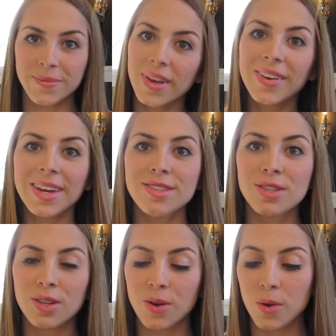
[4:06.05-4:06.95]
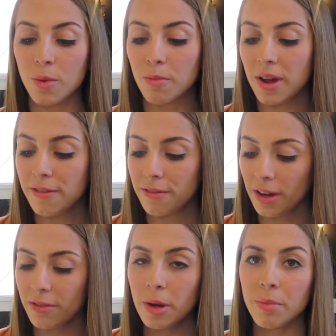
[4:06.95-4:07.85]
Okay, so my
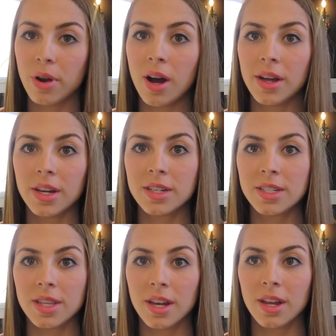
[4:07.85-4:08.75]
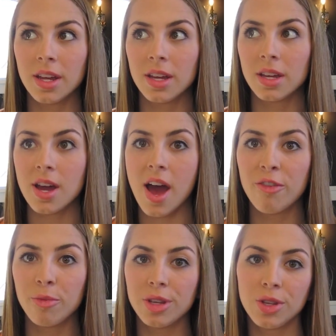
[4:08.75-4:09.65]
favorite product that I
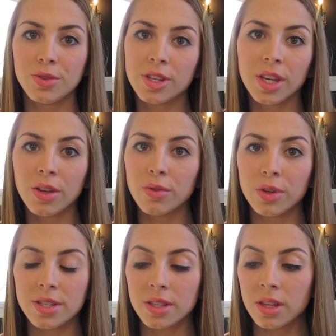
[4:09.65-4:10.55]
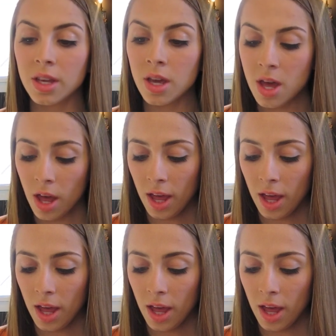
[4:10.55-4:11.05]
have been using recently